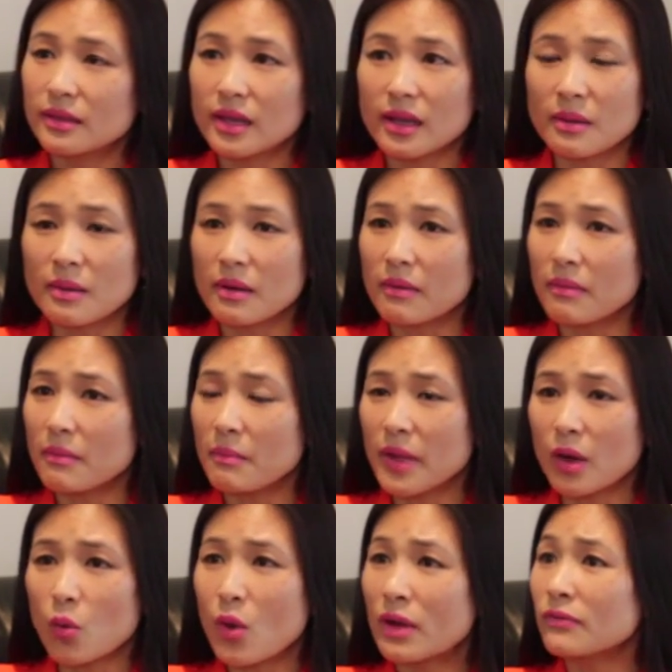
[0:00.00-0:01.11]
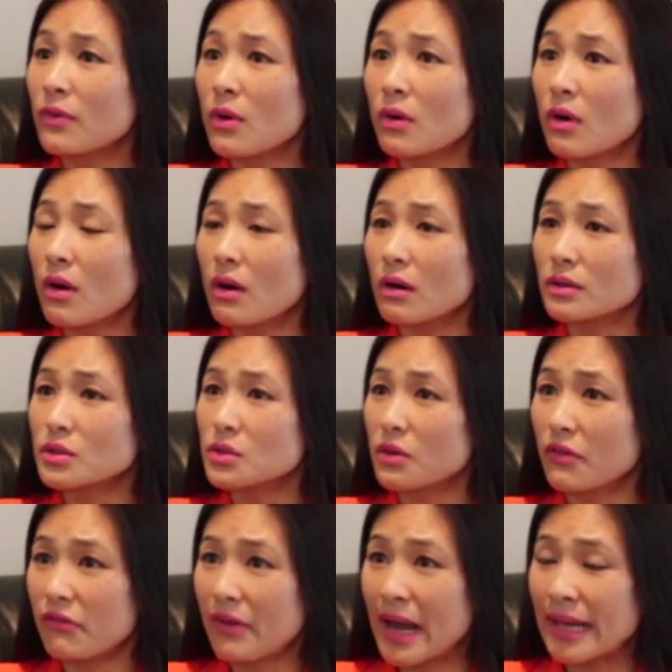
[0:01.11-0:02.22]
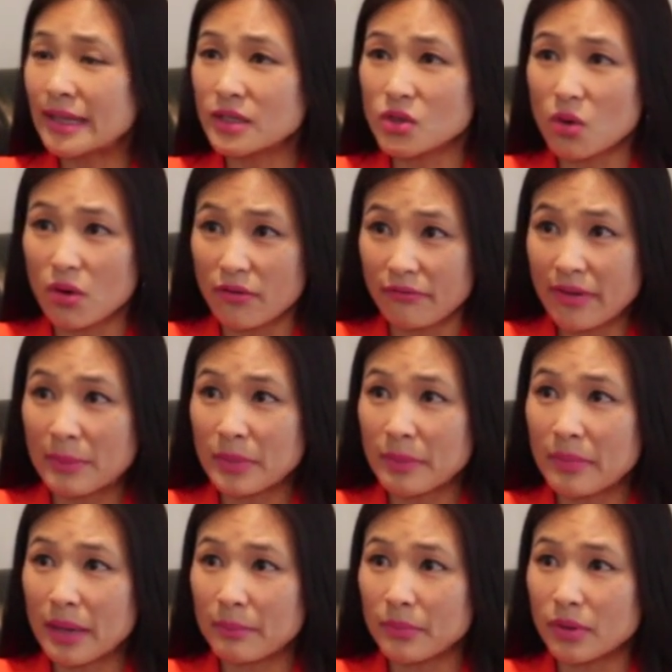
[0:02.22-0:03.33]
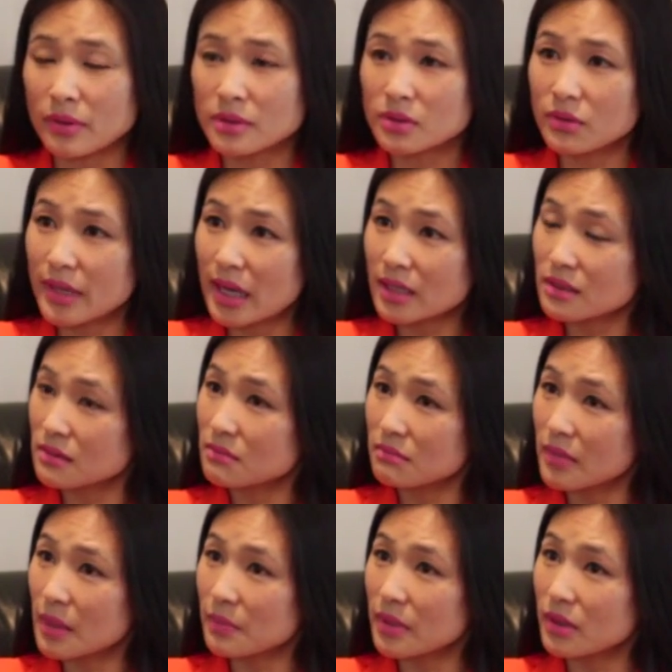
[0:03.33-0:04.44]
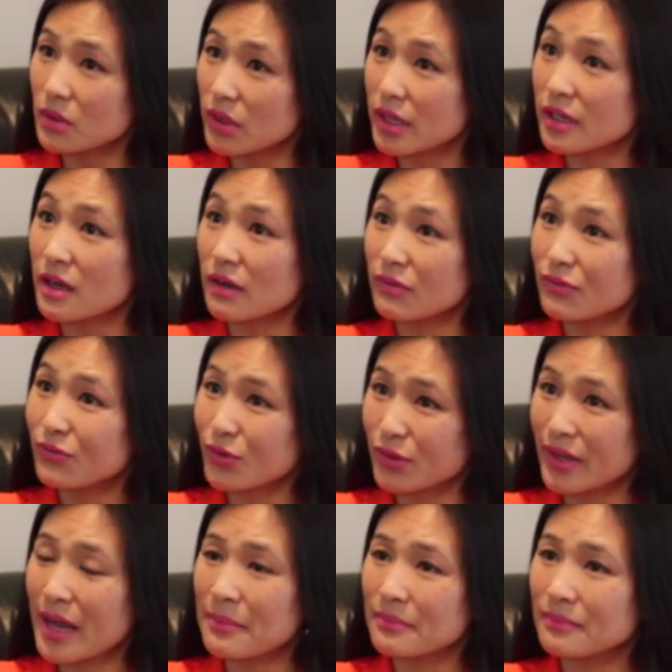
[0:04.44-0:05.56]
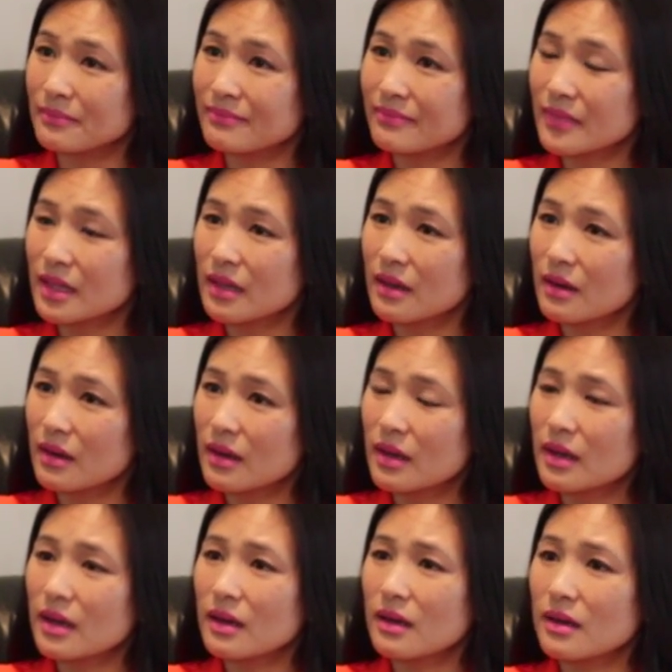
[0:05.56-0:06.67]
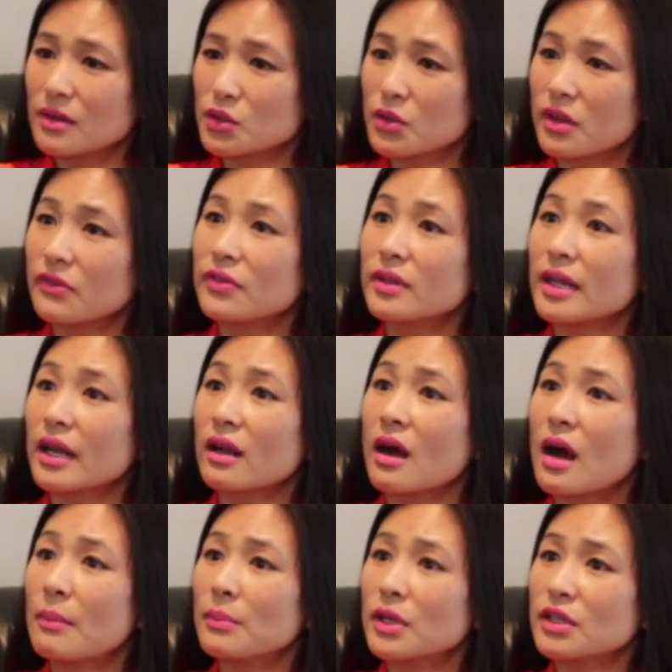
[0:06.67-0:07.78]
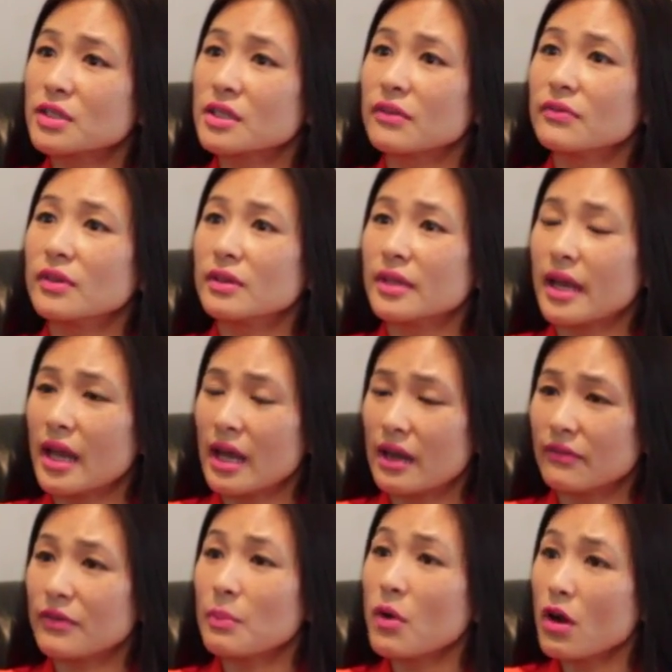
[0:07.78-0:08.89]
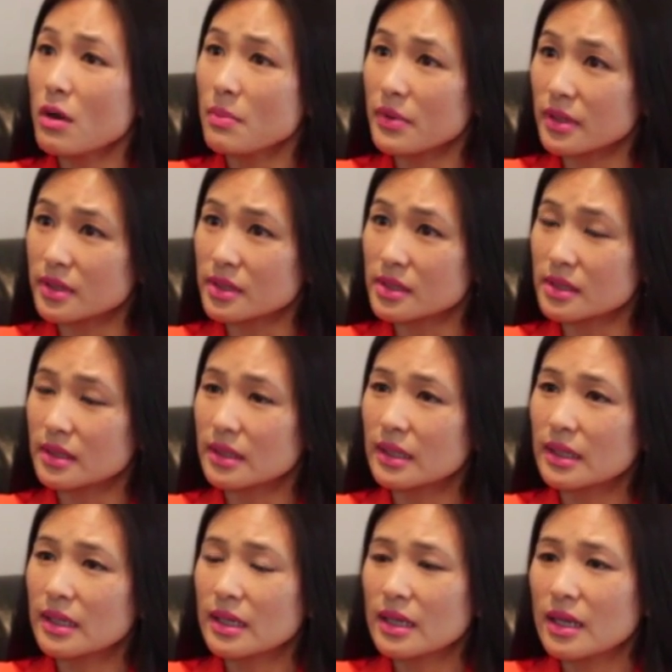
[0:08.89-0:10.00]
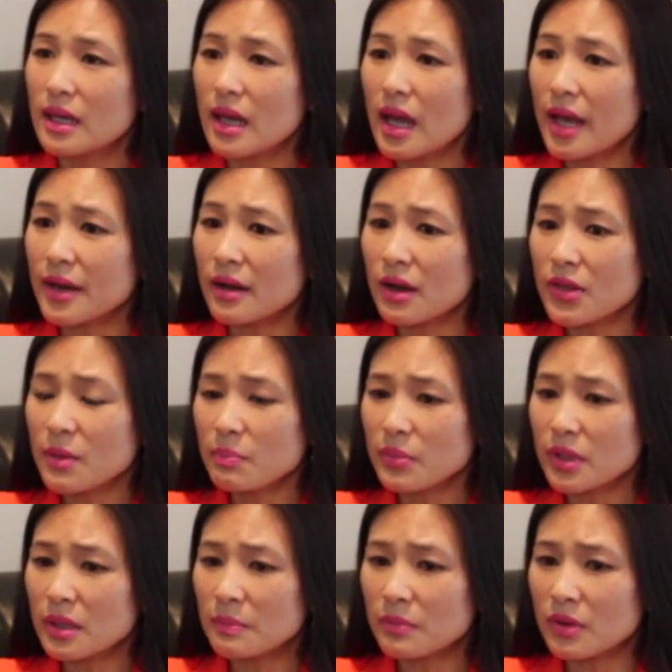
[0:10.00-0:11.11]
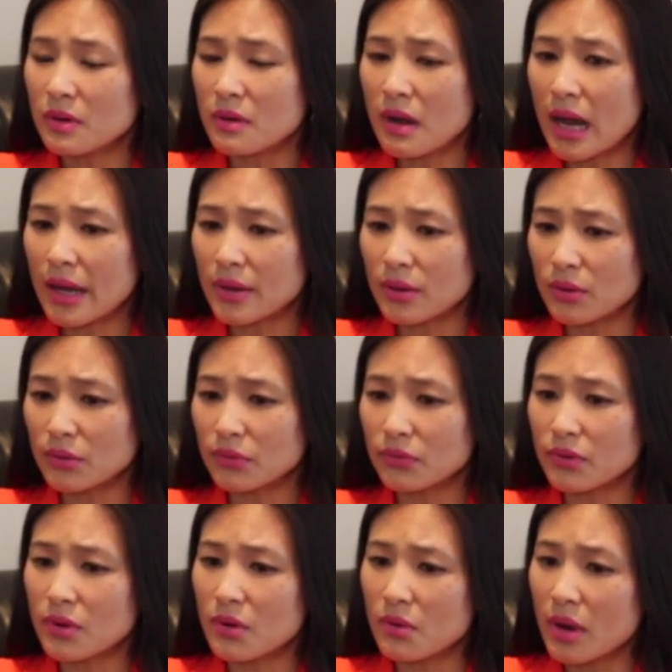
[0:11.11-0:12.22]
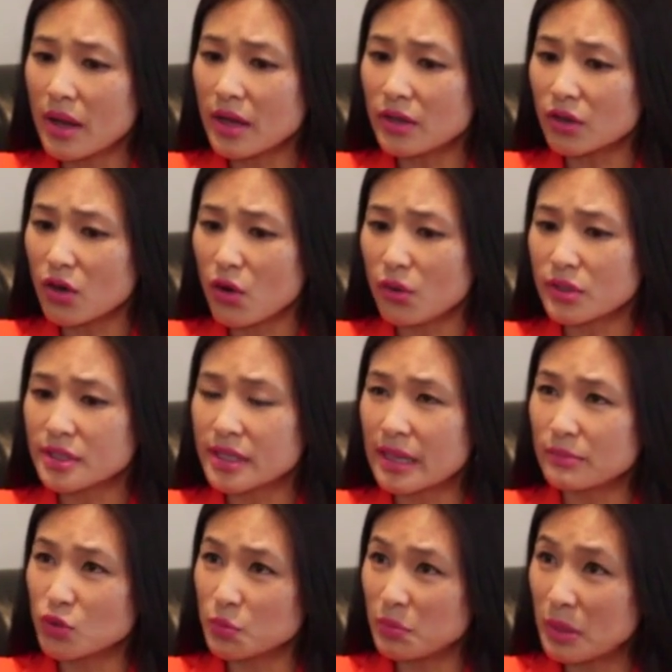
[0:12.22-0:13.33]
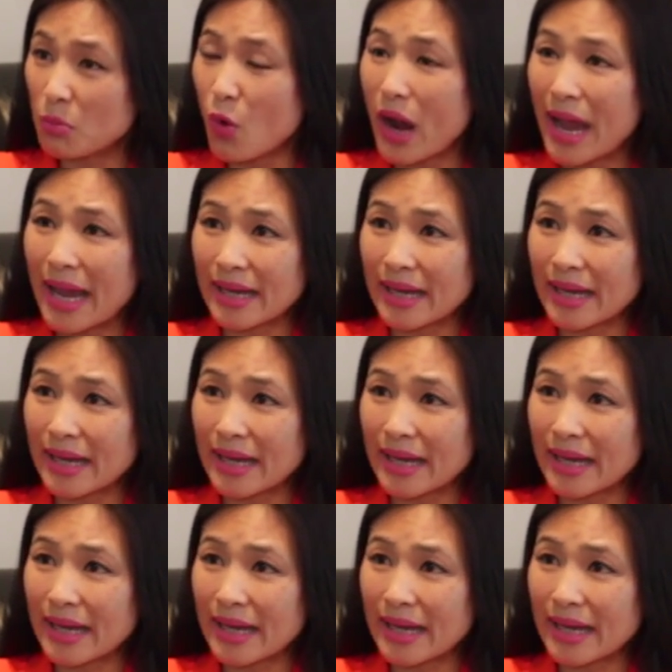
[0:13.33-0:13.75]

They make one phone call to a friend or a family member. So that's maybe good enough for them. So they feel accomplished, they feel they have a purpose. And other people, I also encourage them to be more